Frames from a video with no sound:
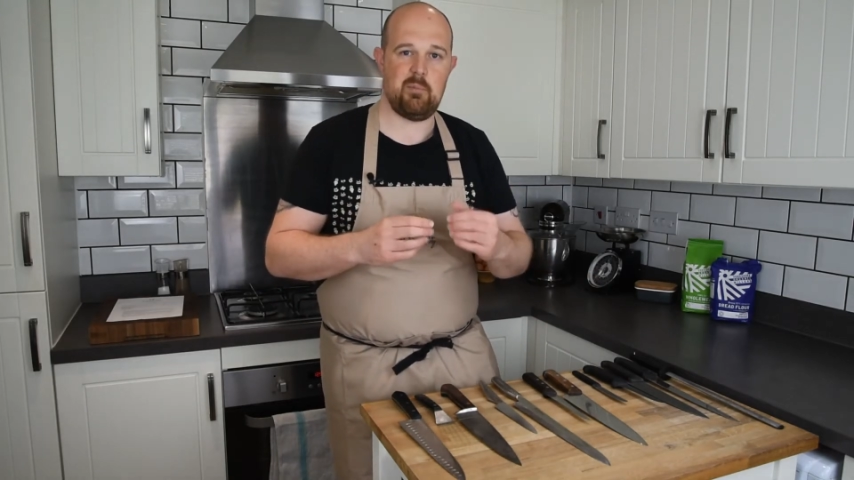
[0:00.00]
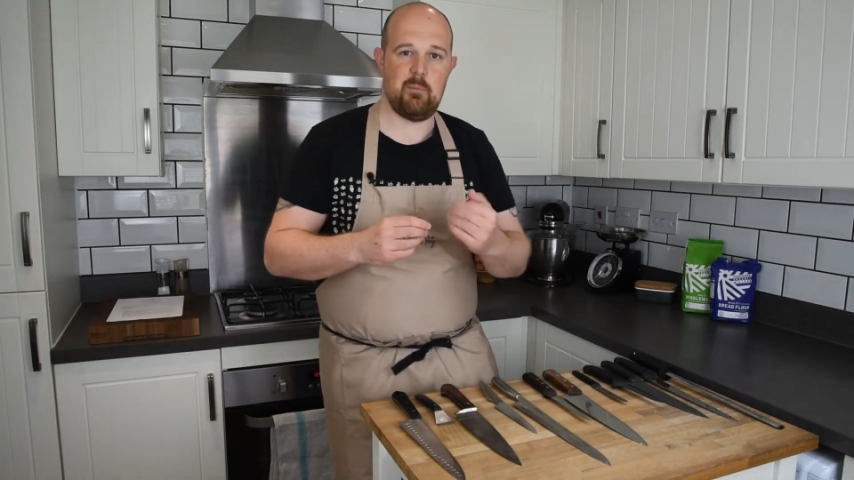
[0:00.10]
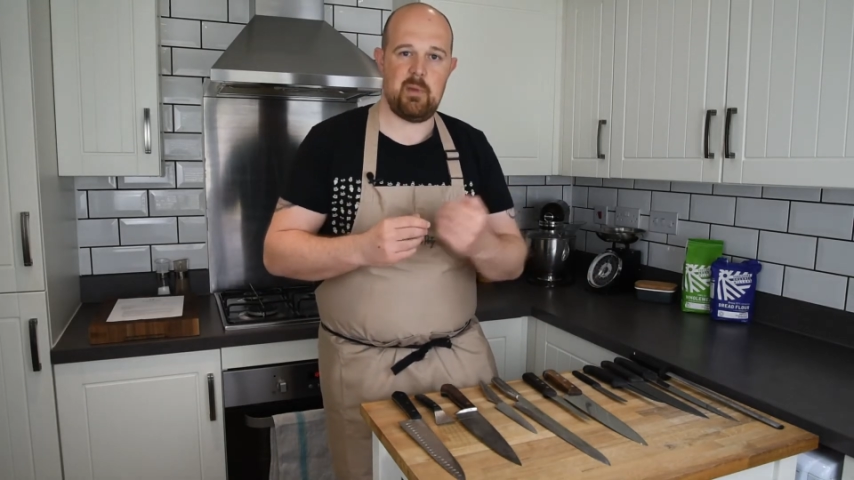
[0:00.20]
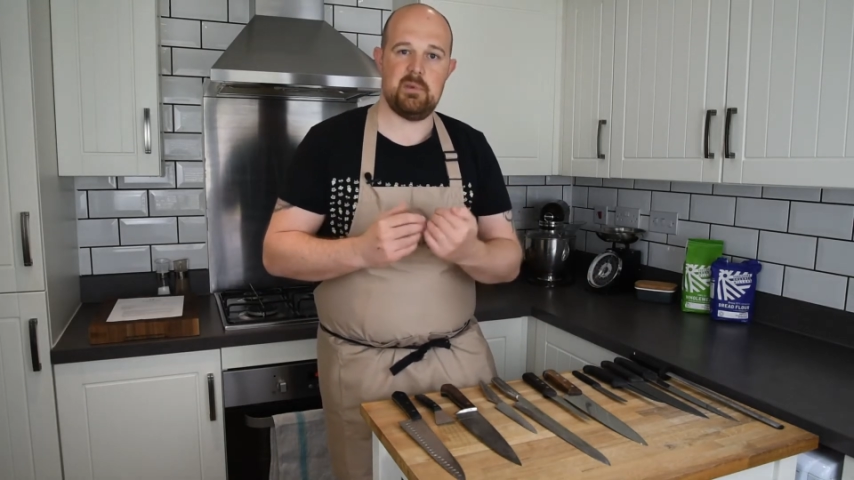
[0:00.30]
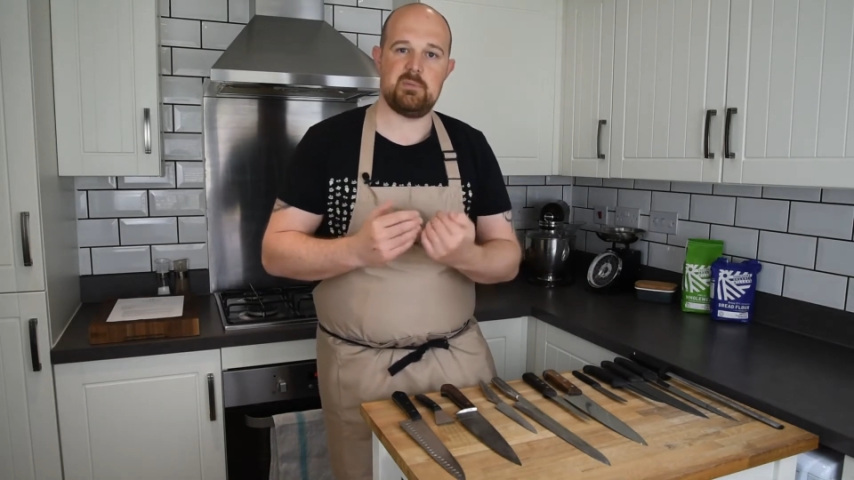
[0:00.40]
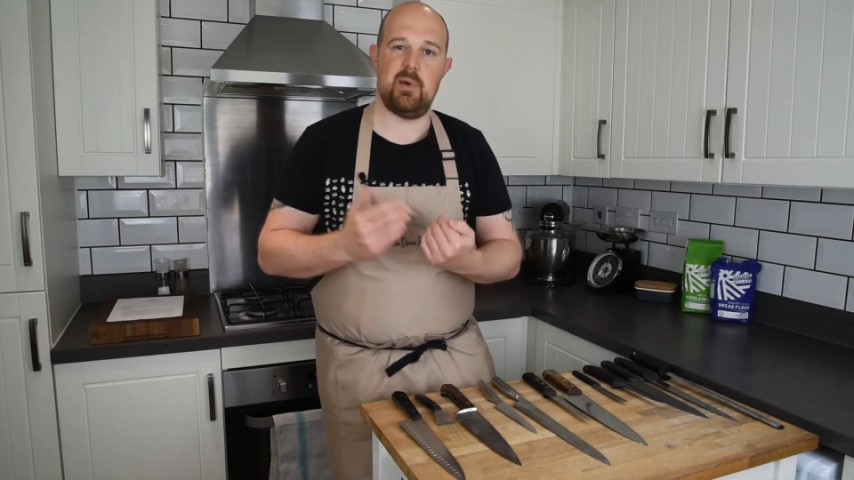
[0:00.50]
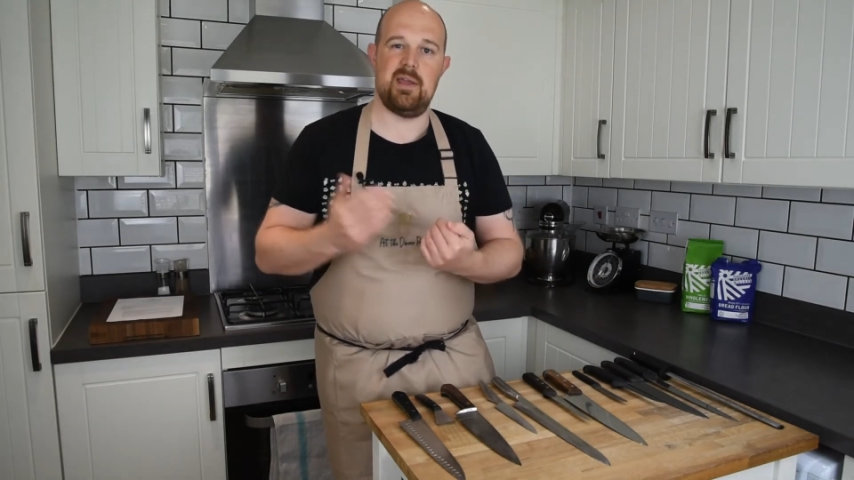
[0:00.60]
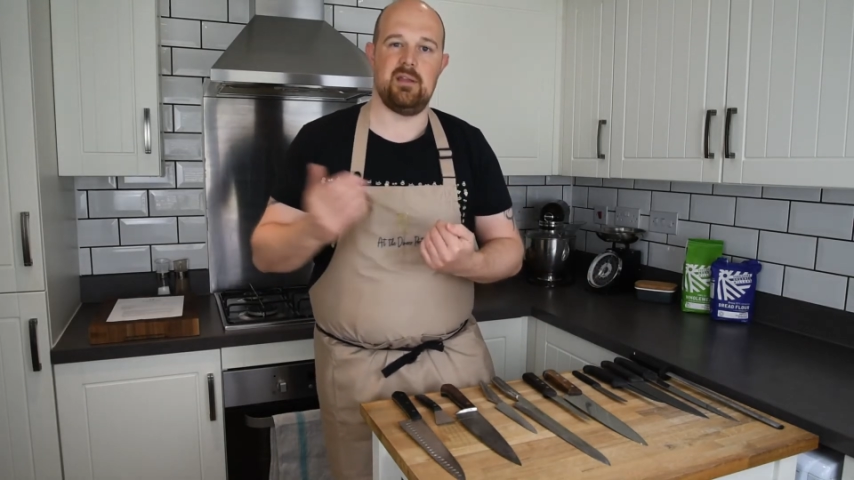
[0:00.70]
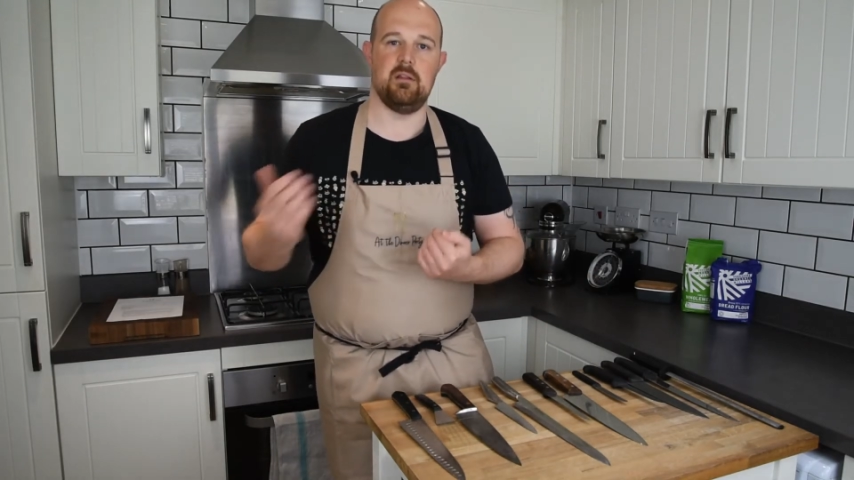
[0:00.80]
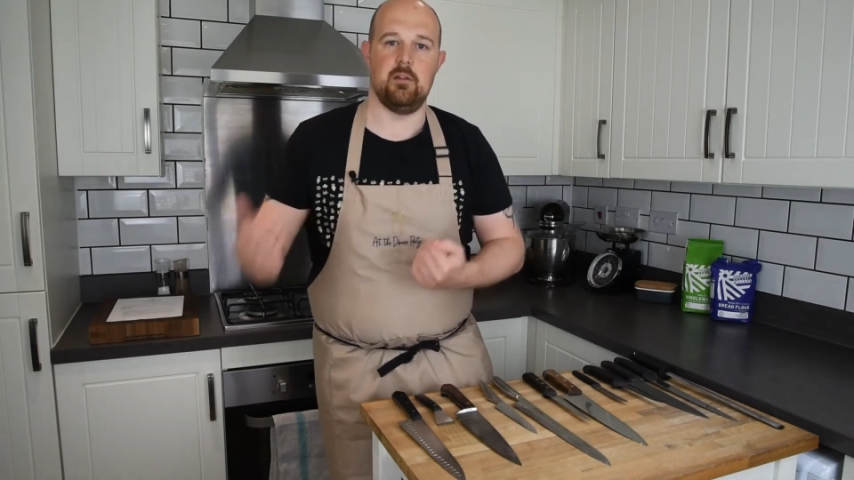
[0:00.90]
but maybe
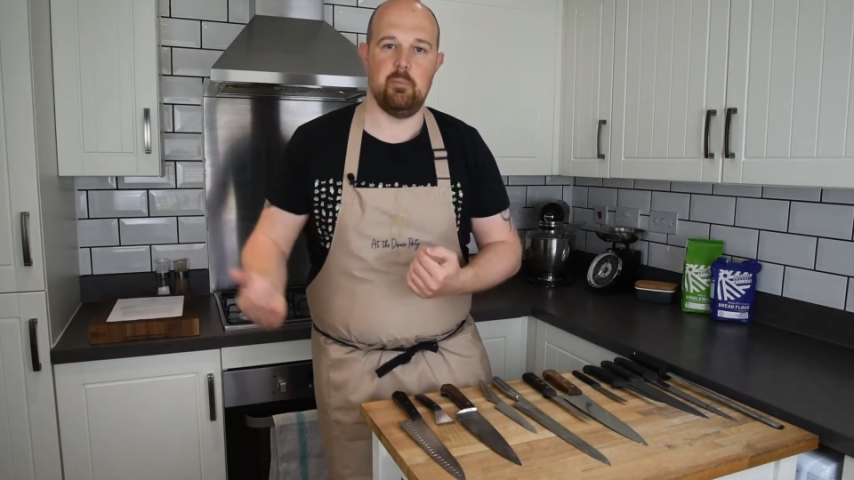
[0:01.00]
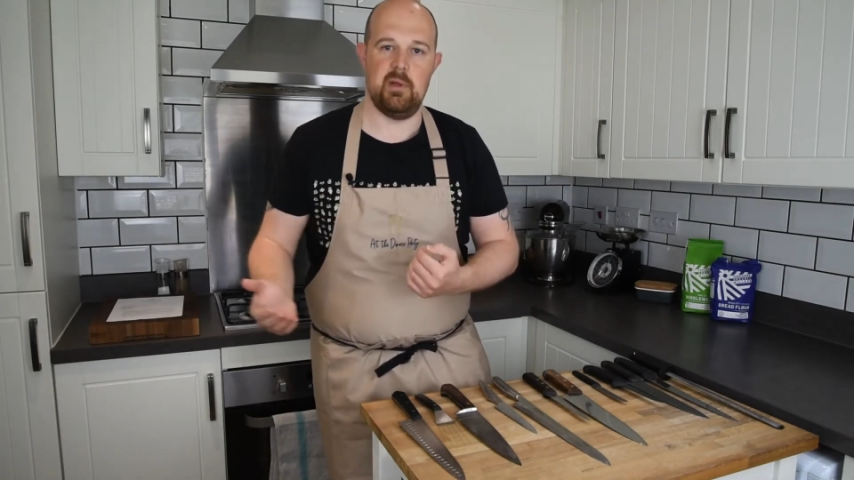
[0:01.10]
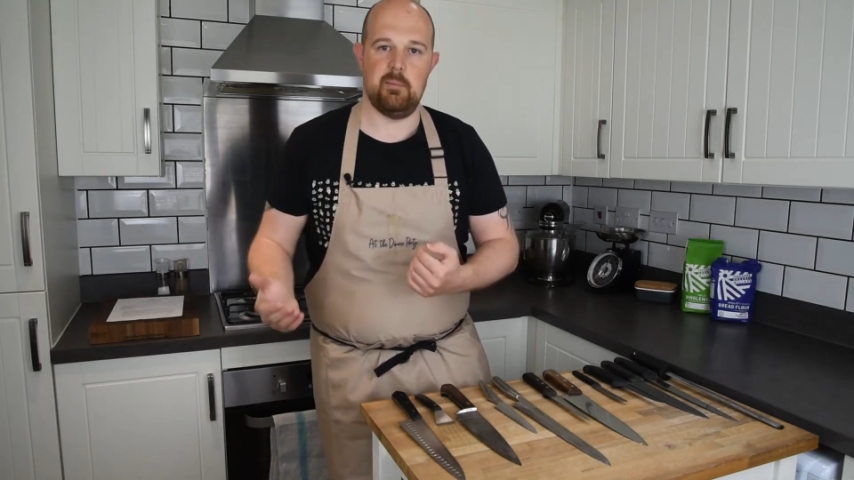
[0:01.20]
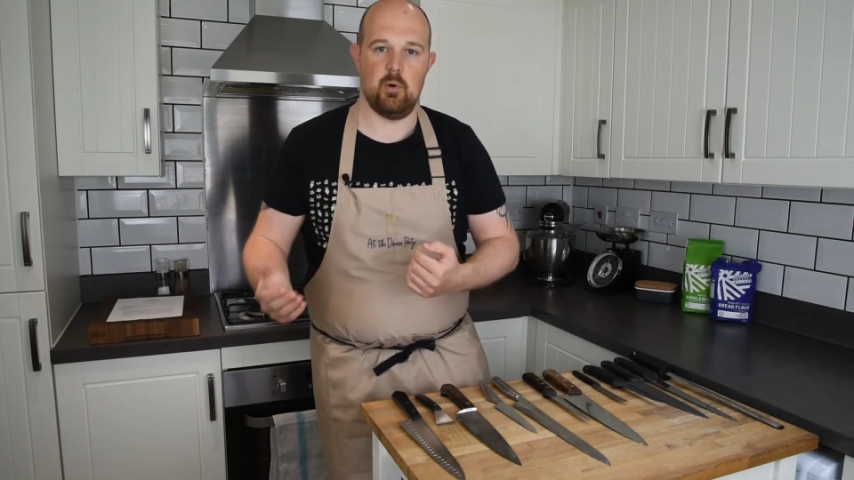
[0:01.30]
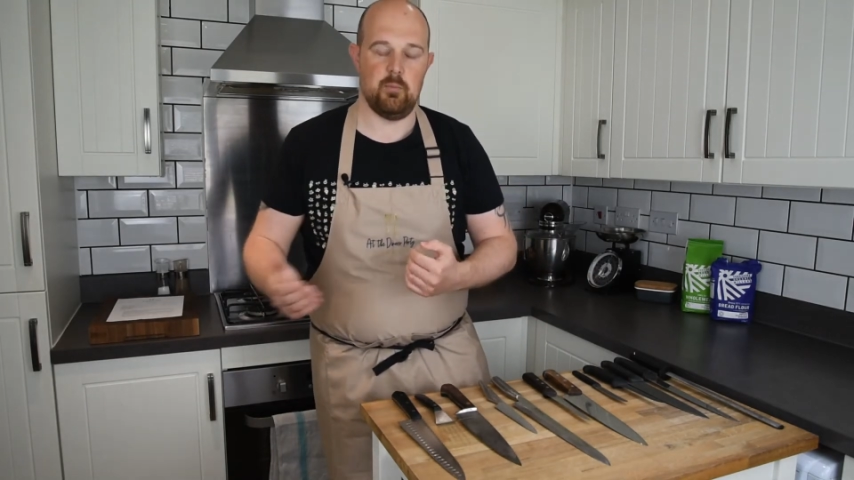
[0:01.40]
pay a little bit more